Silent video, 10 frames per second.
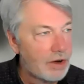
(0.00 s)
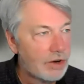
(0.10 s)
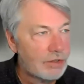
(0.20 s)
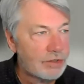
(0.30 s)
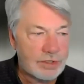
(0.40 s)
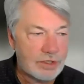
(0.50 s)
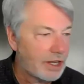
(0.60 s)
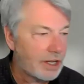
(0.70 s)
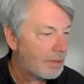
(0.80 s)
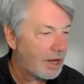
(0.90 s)
errors,
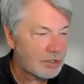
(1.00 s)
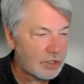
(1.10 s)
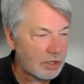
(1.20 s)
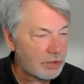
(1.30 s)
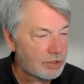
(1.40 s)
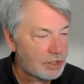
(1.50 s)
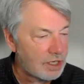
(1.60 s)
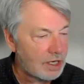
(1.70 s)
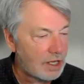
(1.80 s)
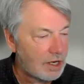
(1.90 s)
you're getting better
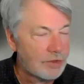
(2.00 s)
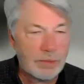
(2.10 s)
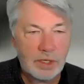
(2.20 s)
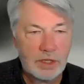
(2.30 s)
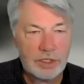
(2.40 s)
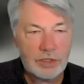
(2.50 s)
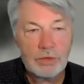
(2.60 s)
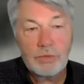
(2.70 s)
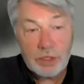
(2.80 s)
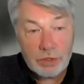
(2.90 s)
solutions. It, it ultimately
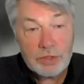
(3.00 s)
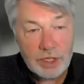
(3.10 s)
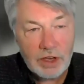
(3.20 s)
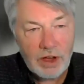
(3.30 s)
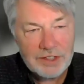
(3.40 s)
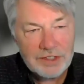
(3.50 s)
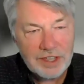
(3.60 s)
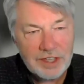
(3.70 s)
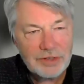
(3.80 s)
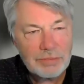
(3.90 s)
should reduce the cost.
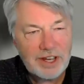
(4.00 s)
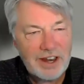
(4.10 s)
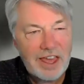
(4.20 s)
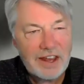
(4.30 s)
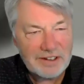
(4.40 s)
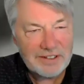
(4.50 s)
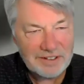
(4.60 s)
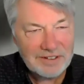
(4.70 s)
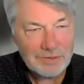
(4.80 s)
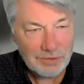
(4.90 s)
Like it should be a net
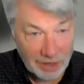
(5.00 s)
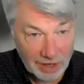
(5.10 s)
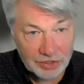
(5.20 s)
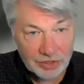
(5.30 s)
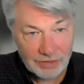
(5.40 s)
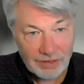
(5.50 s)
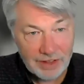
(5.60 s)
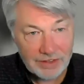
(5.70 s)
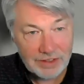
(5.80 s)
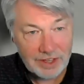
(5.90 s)
reduction
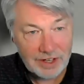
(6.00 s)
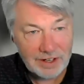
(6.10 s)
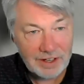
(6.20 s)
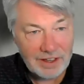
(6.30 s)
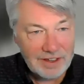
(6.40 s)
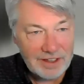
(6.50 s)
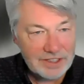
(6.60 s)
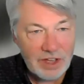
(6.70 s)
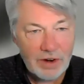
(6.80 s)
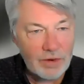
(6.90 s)
rather than
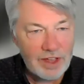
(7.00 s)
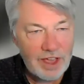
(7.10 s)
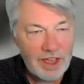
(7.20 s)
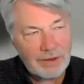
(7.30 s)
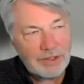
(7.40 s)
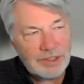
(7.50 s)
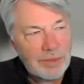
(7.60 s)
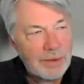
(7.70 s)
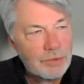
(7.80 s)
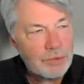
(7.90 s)
it's not like
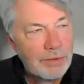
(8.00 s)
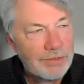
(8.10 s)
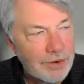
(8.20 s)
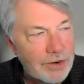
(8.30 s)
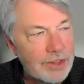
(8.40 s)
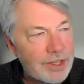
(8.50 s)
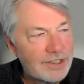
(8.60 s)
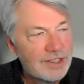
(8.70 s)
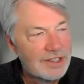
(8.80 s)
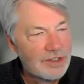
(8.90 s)
sometimes we refer to
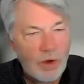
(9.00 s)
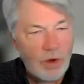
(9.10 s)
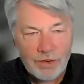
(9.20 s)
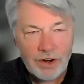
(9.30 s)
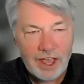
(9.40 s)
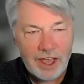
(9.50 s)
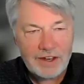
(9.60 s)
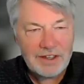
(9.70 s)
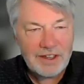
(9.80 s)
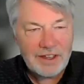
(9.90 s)
this as overhead